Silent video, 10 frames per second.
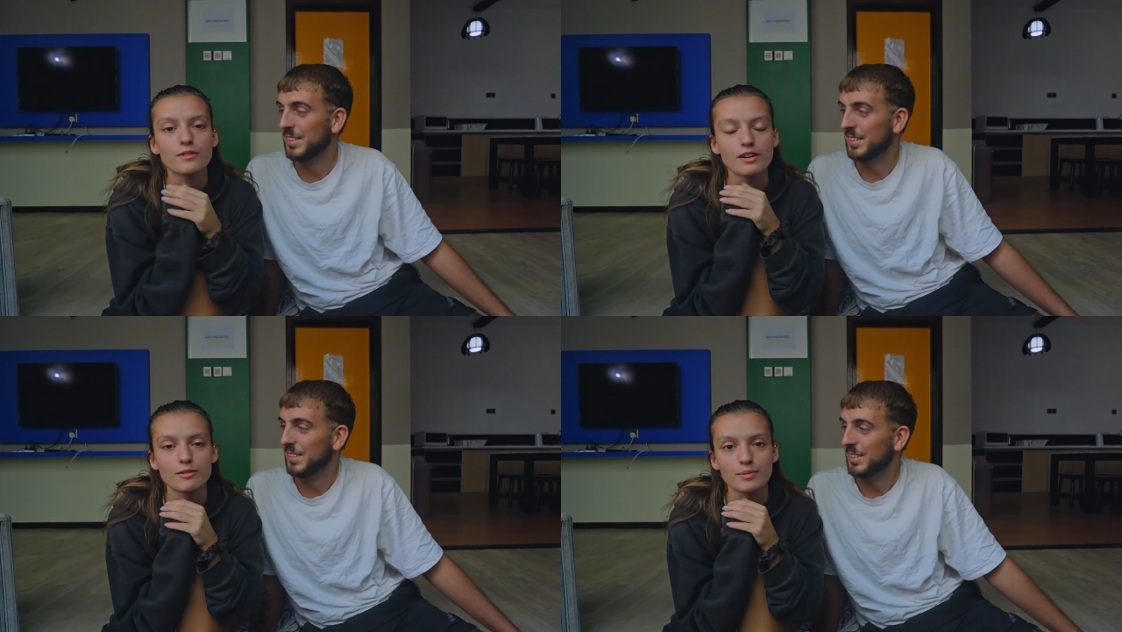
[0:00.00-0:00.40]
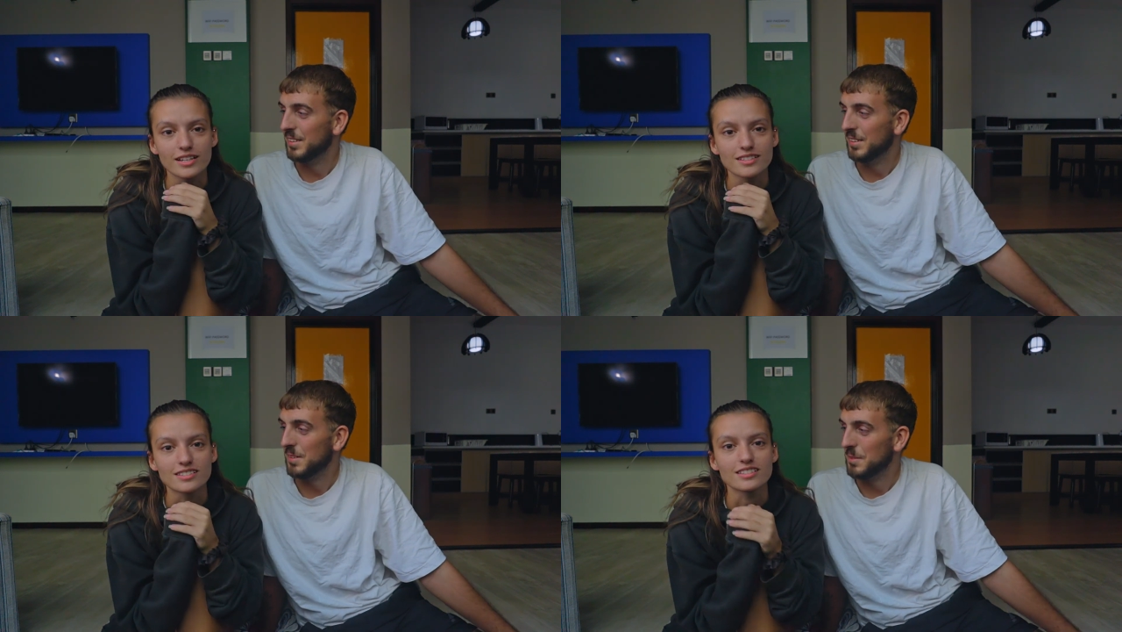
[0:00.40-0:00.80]
Speaker 1: favourite
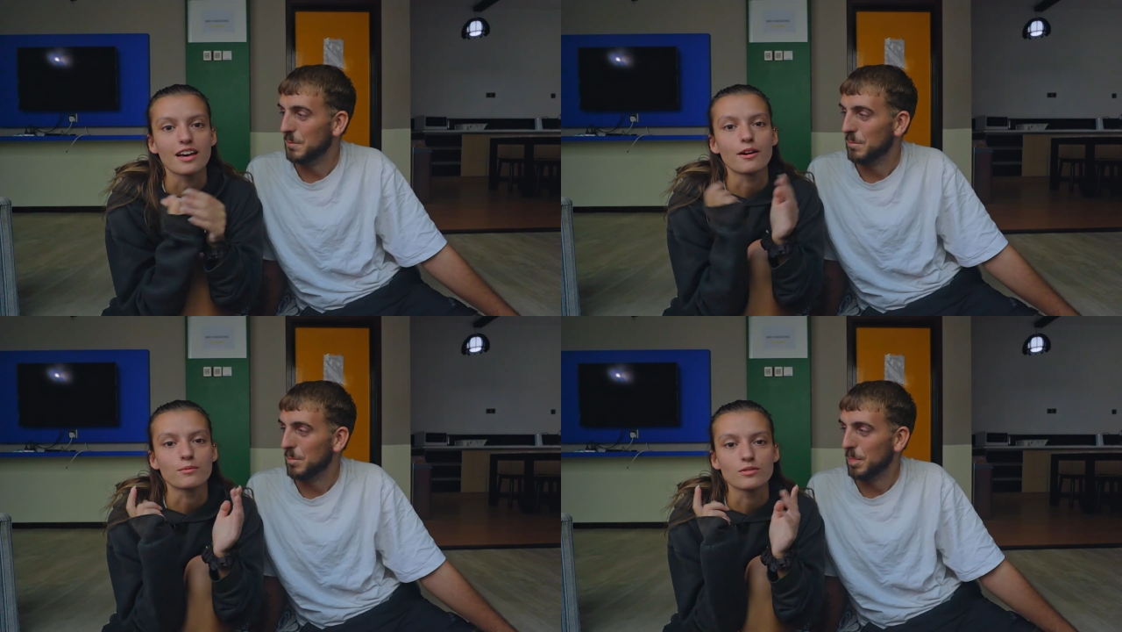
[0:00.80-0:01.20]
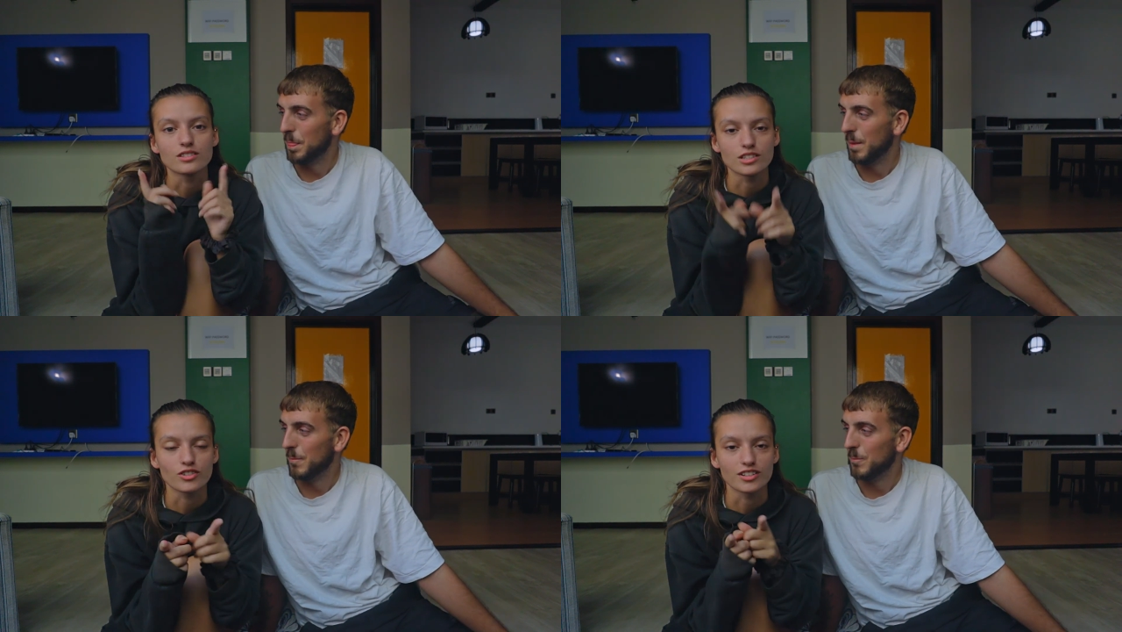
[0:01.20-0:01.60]
places there
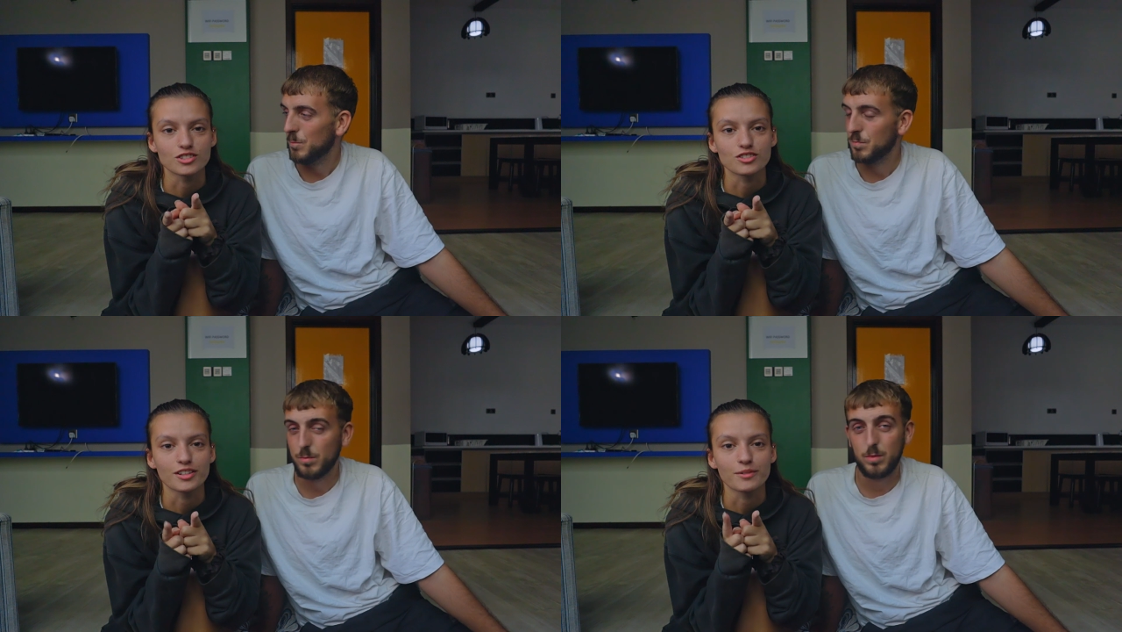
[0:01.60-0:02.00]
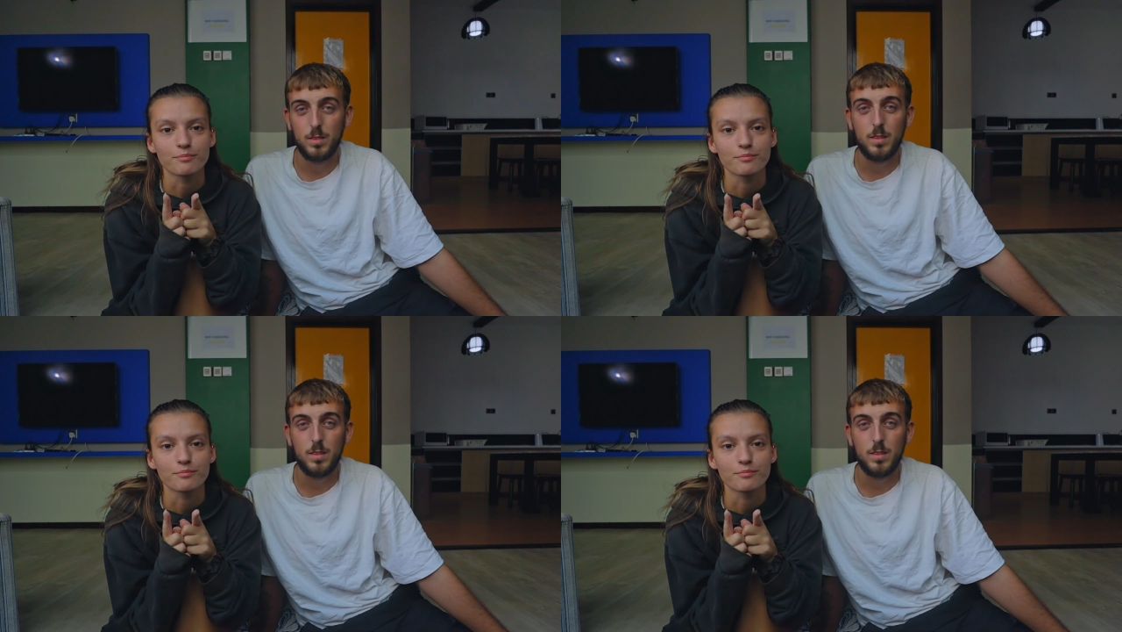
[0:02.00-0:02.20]
was the train street.